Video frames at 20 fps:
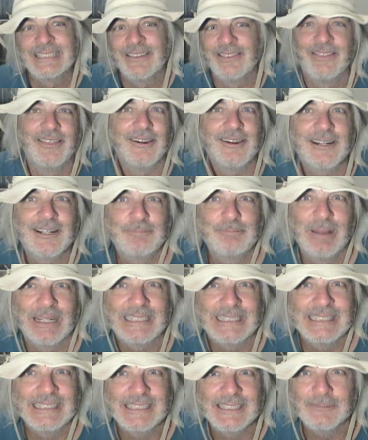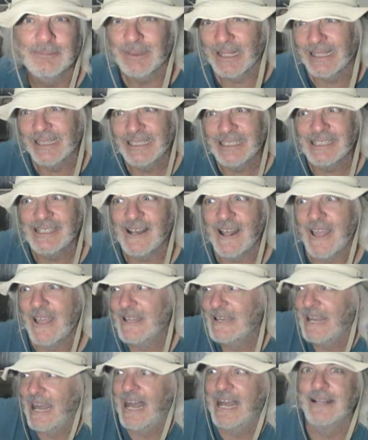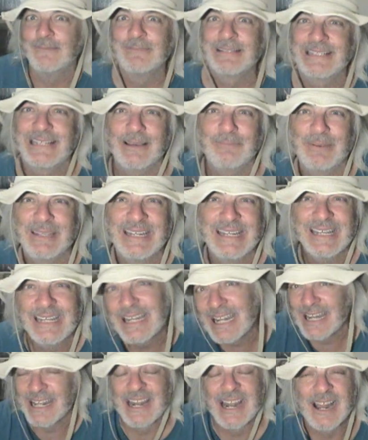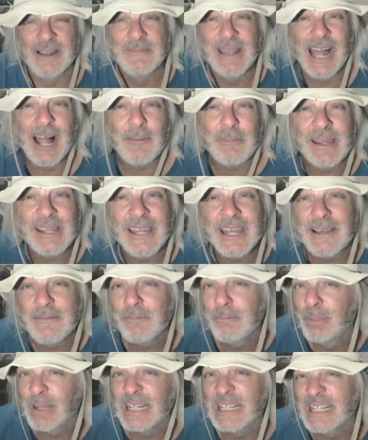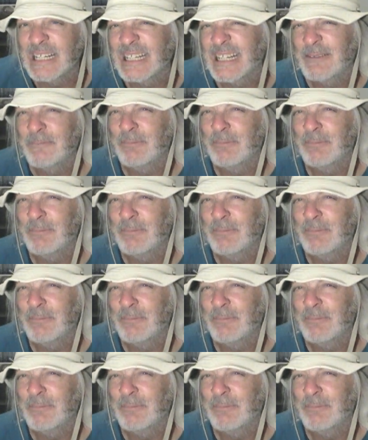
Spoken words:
They're bitching and complaining, and I'm stepping in and I'm helping them bitch and